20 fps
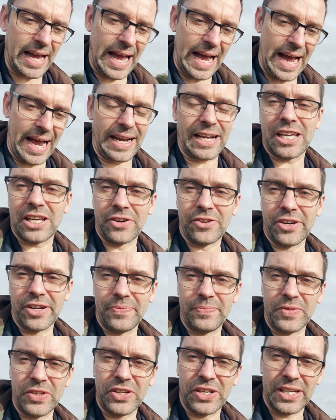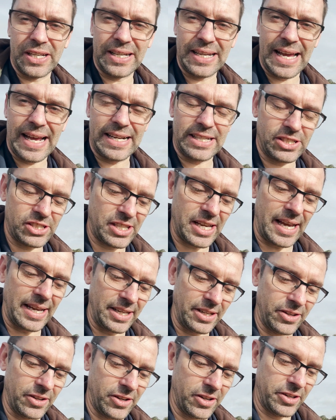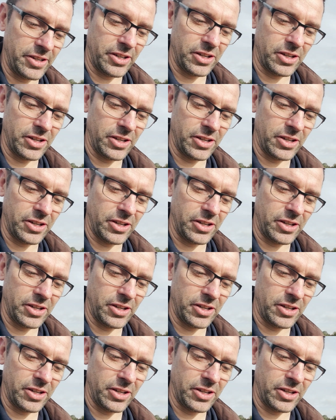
accurate. You can nearly set your